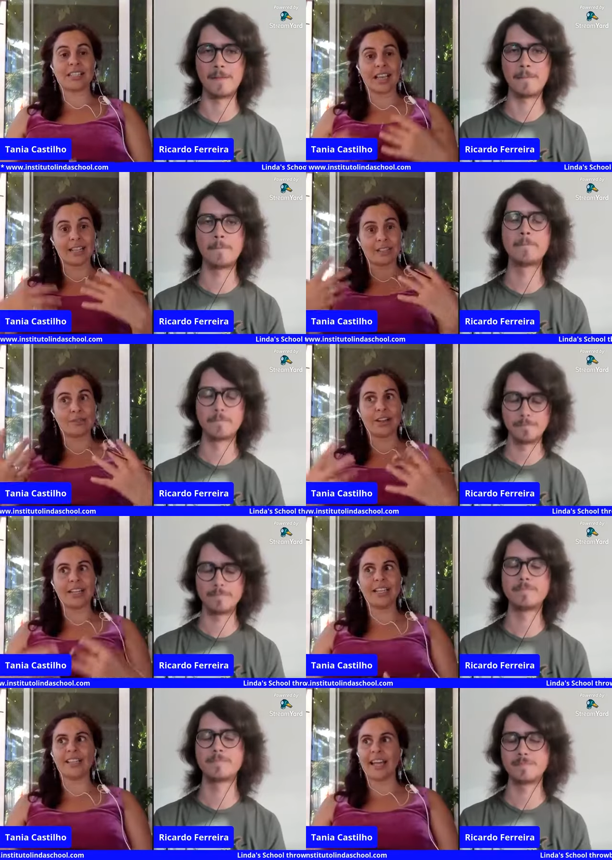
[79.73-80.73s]
Speaker 1: sense,
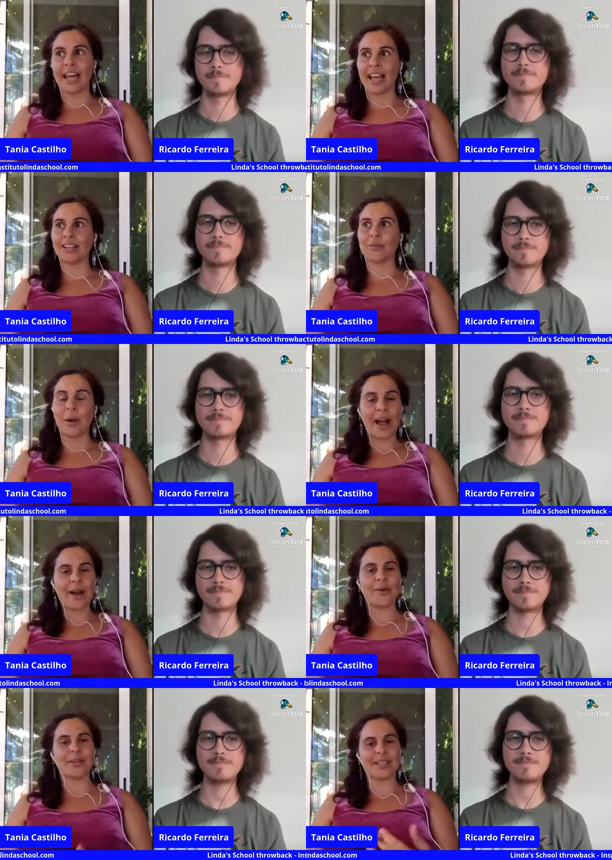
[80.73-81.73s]
funny in that,
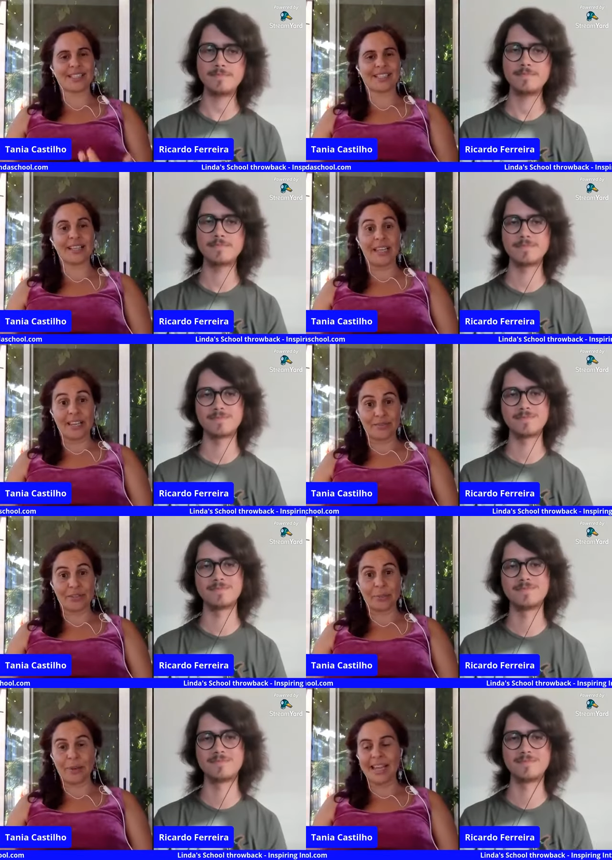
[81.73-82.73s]
wow, it's
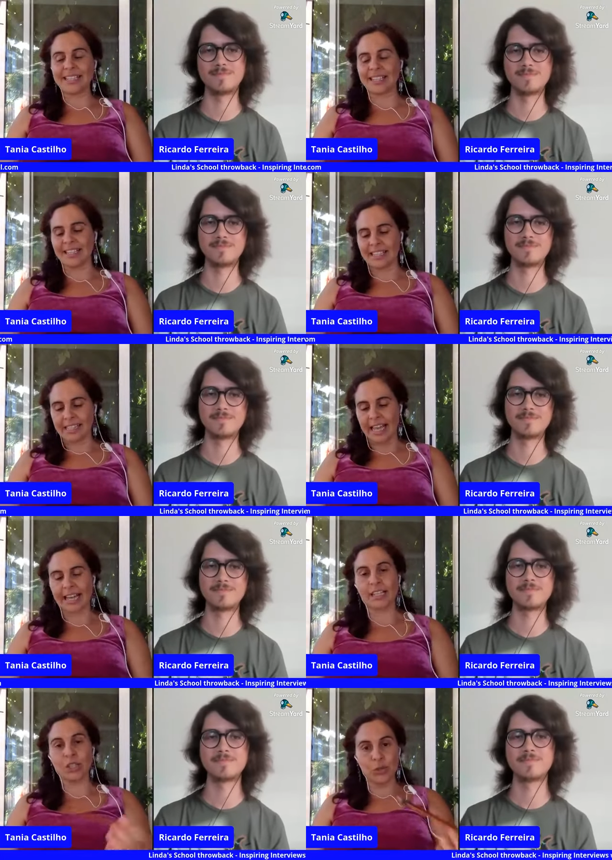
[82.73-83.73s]
even amazing, is
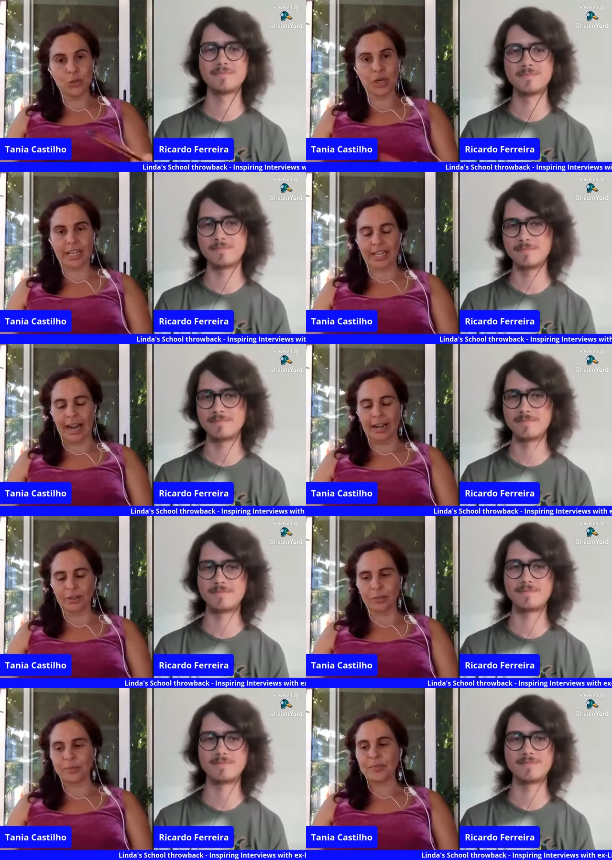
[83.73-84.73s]
that you,
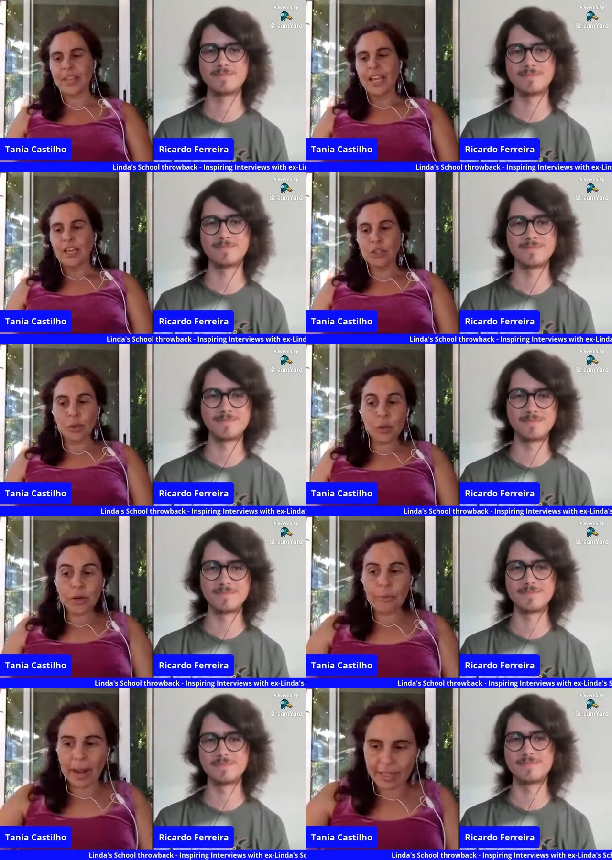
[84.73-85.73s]
Ricardo, you were
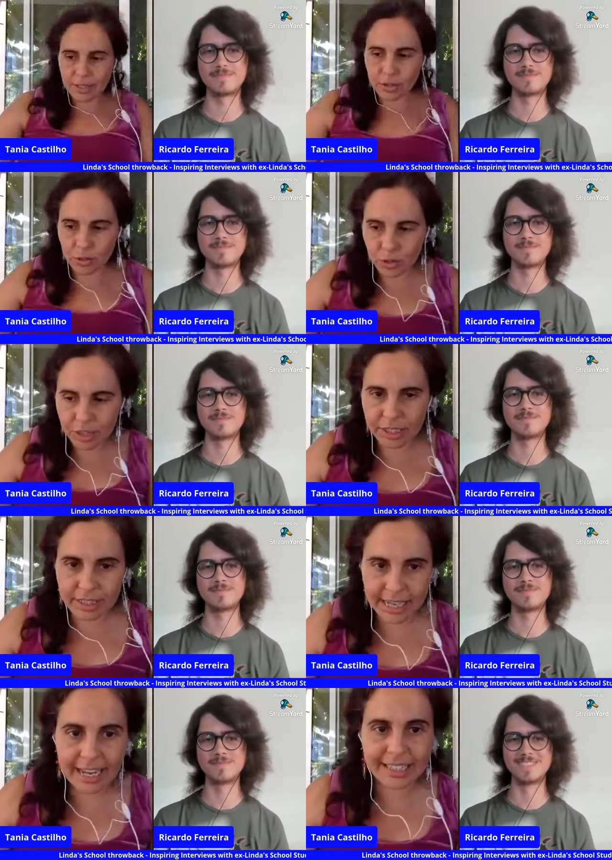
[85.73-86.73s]
my
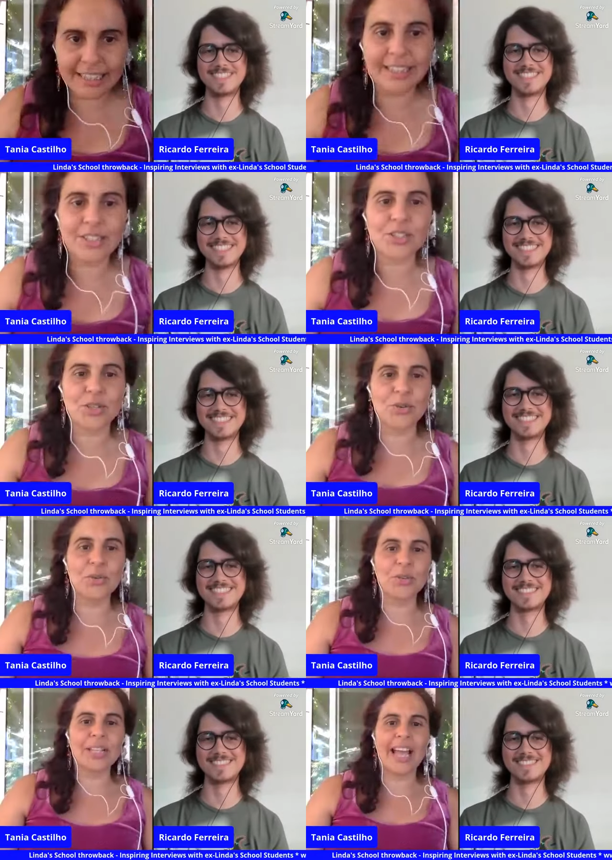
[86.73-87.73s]
student at Linda's
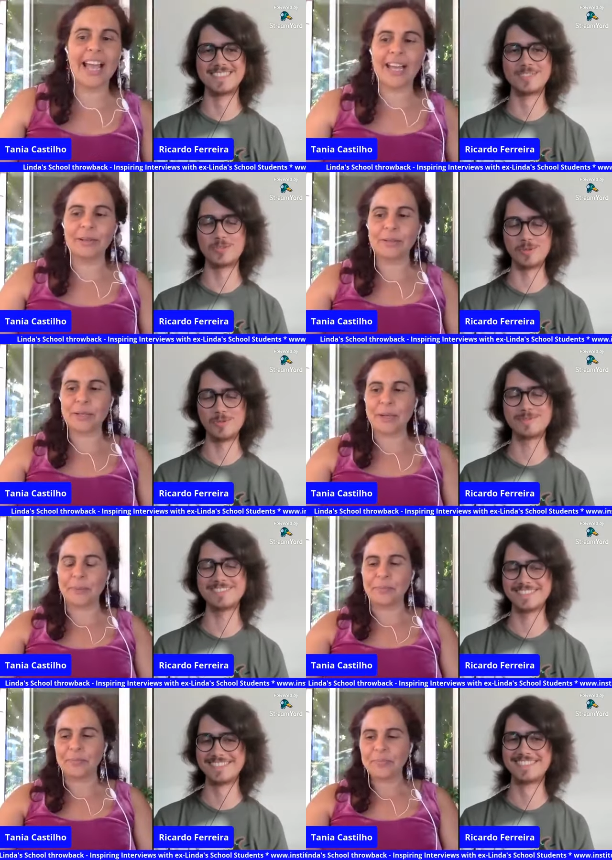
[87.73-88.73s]
School. And
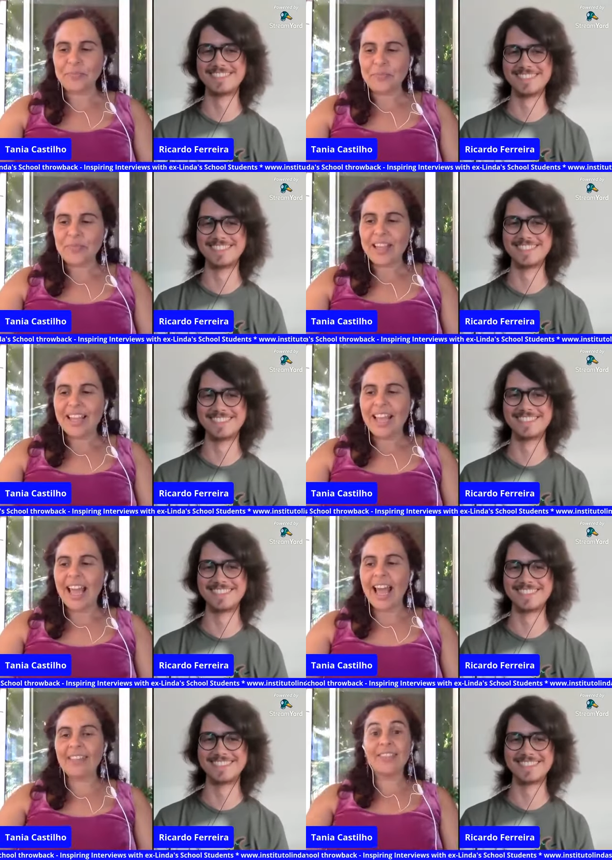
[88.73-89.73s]

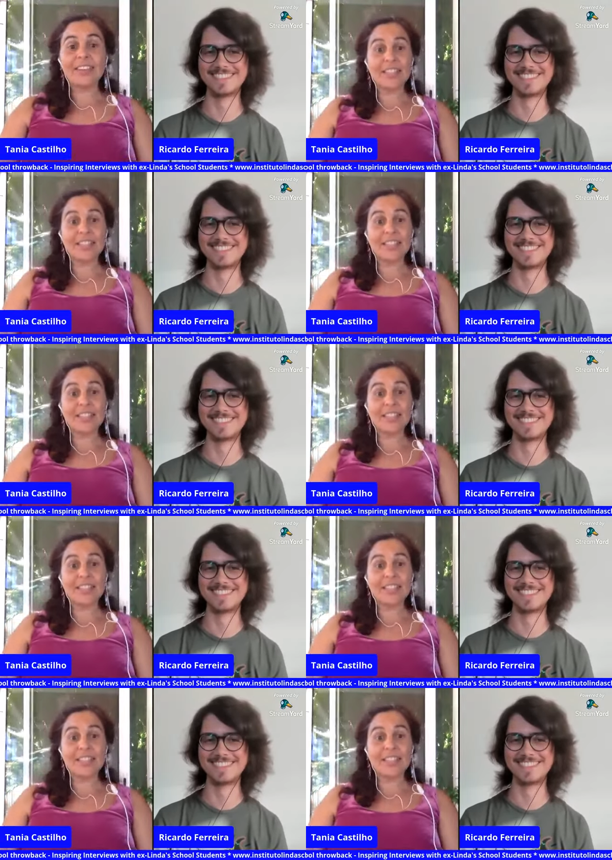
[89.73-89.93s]
at the